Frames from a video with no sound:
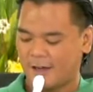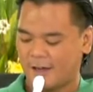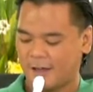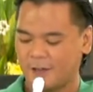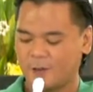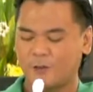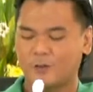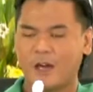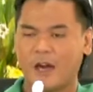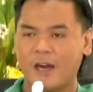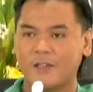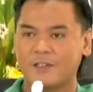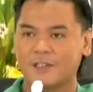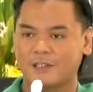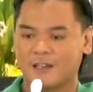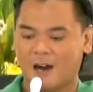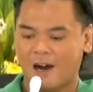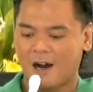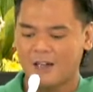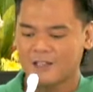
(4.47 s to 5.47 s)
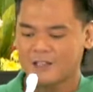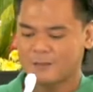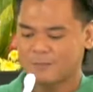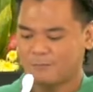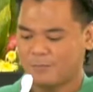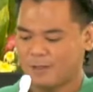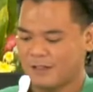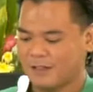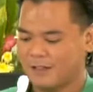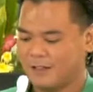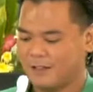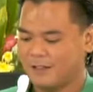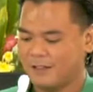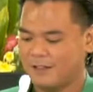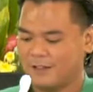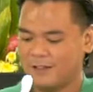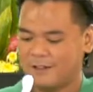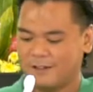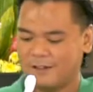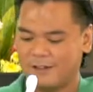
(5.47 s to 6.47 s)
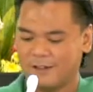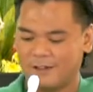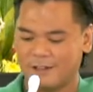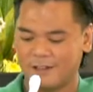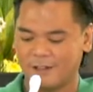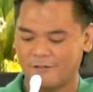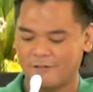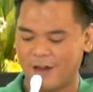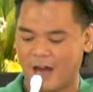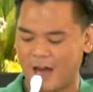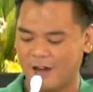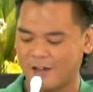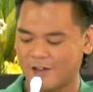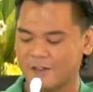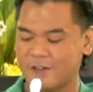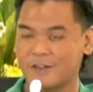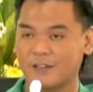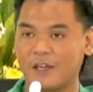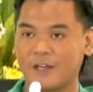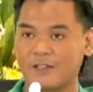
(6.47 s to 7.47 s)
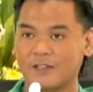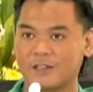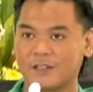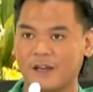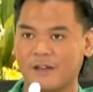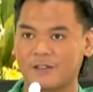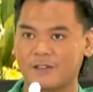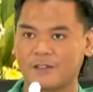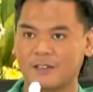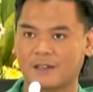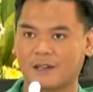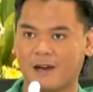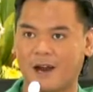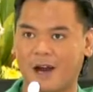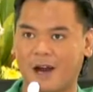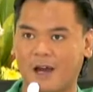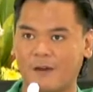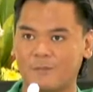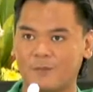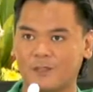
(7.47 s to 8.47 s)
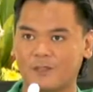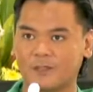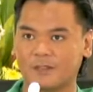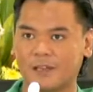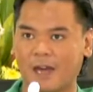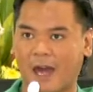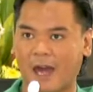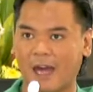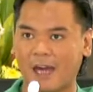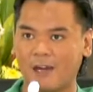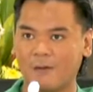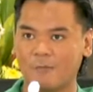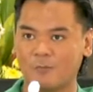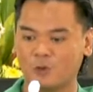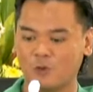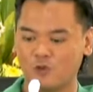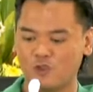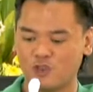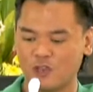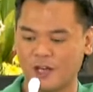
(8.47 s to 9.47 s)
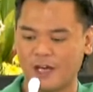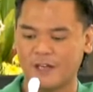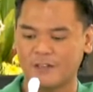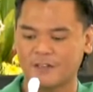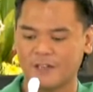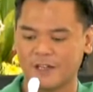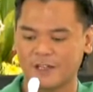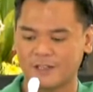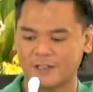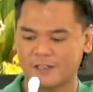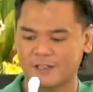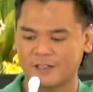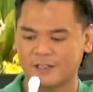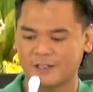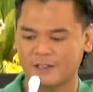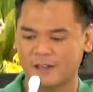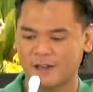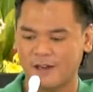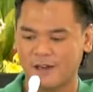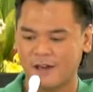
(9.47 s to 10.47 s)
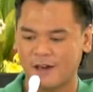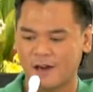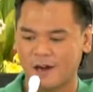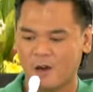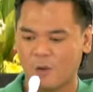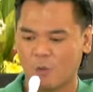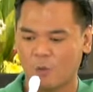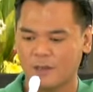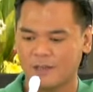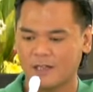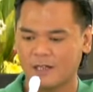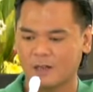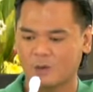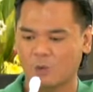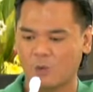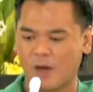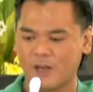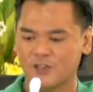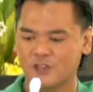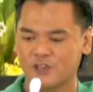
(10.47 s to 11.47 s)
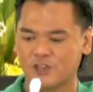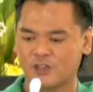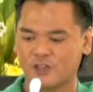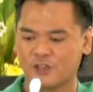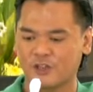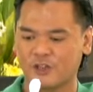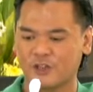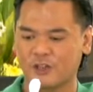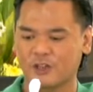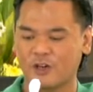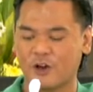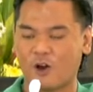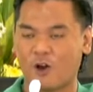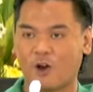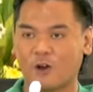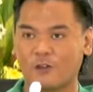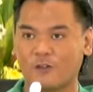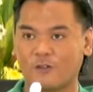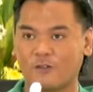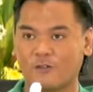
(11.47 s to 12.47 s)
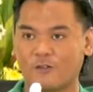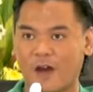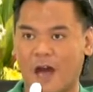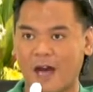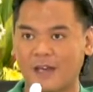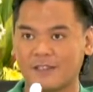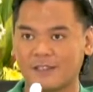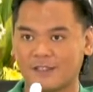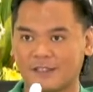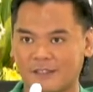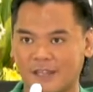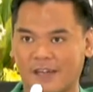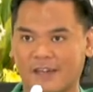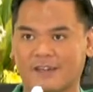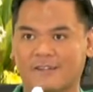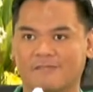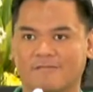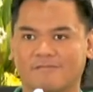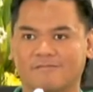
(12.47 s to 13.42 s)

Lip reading: In today's gospel, the Pharisees and scribes came to Jesus with a question on fasting.